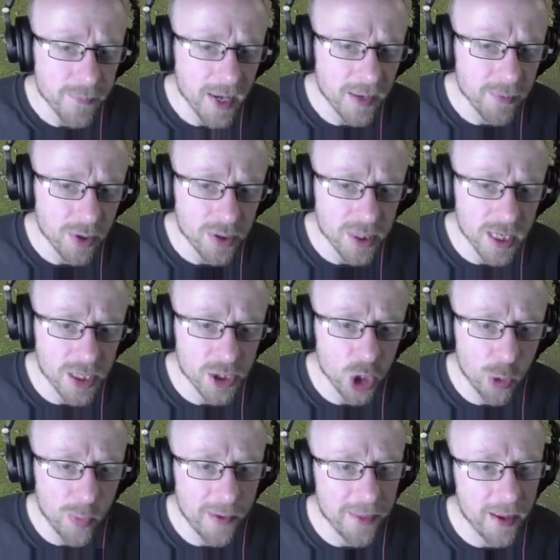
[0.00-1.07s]
I'm not entirely sure
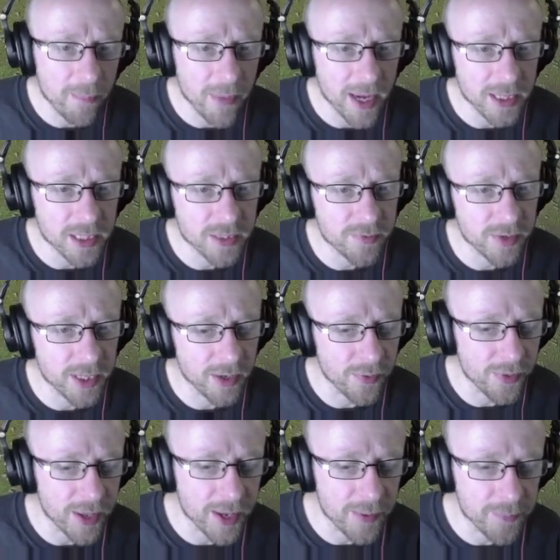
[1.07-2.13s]
about that -3
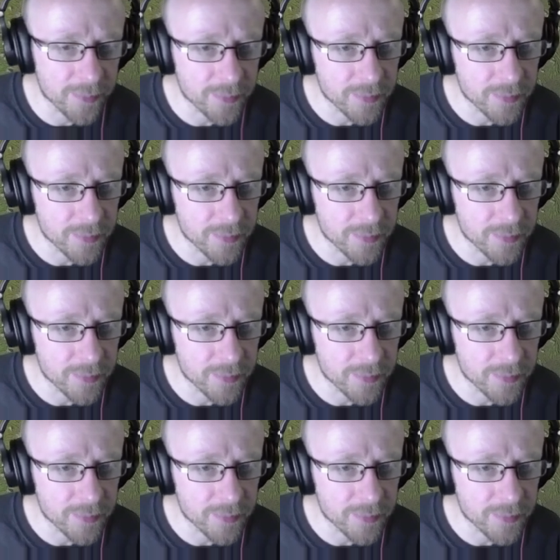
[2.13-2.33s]
on there.